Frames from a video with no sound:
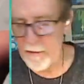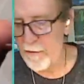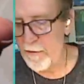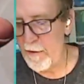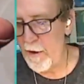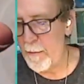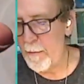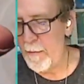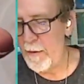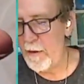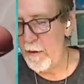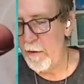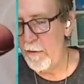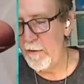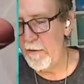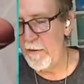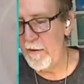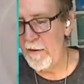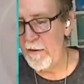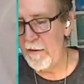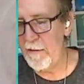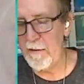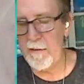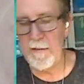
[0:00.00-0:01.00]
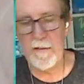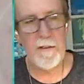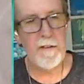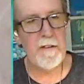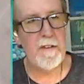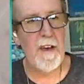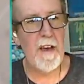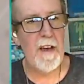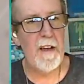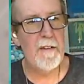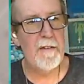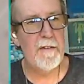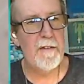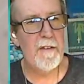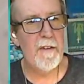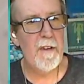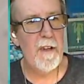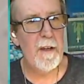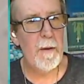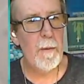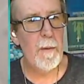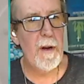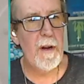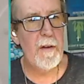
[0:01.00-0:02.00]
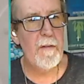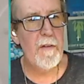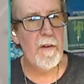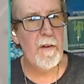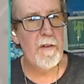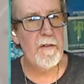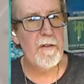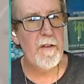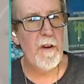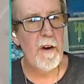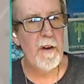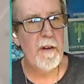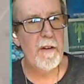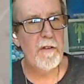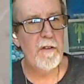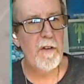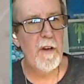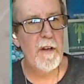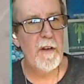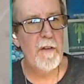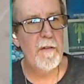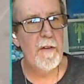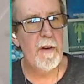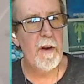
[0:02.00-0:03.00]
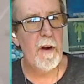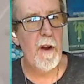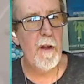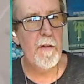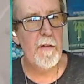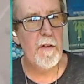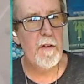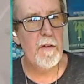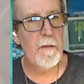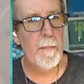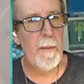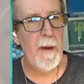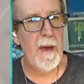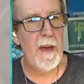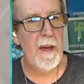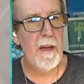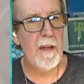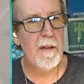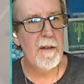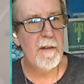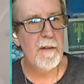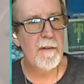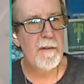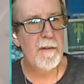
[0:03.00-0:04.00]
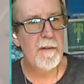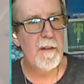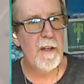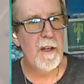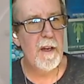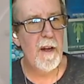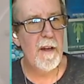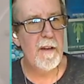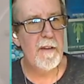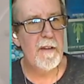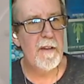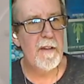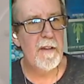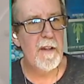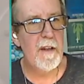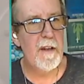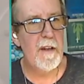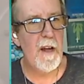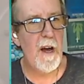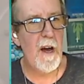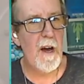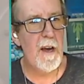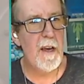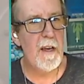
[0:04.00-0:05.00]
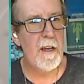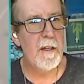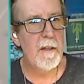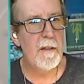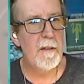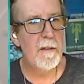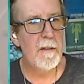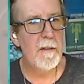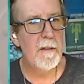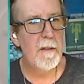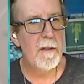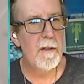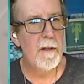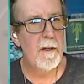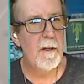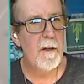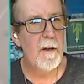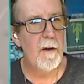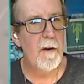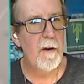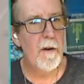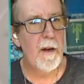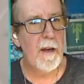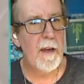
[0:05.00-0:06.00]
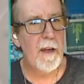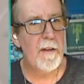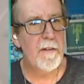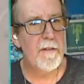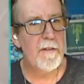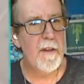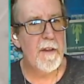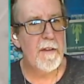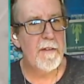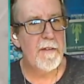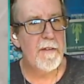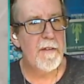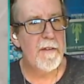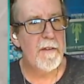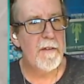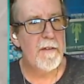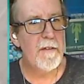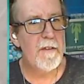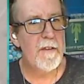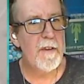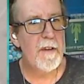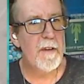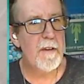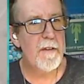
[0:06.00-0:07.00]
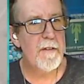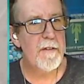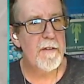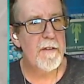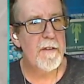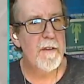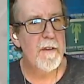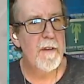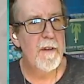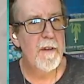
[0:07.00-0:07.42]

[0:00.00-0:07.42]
So I've been using this as a test. Like when I first started trying to figure out this paint, I did the 9, or I guess that's the 6